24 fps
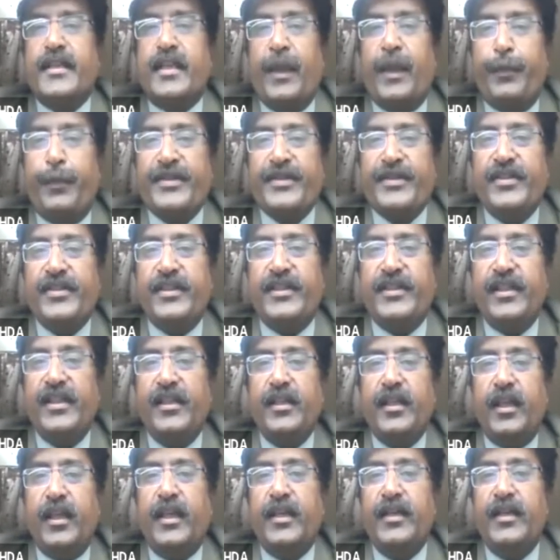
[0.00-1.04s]

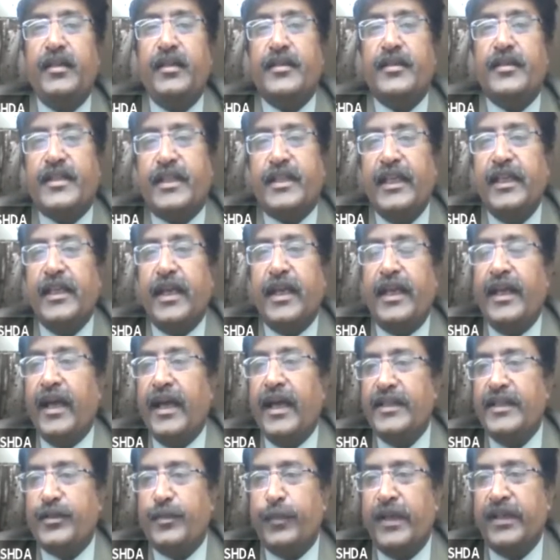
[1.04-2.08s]
capacity and skill
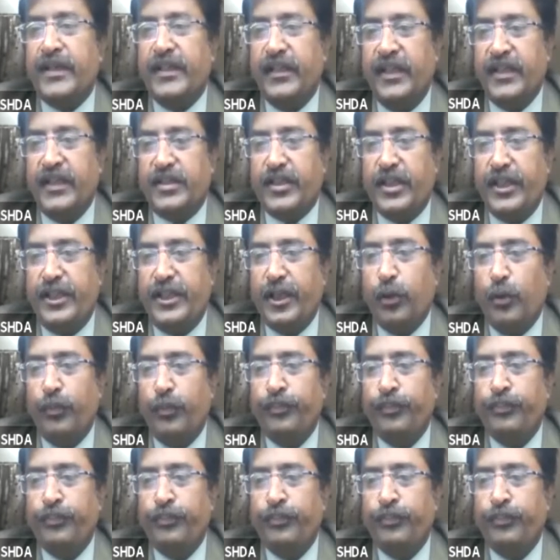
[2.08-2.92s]
enhancement initiative.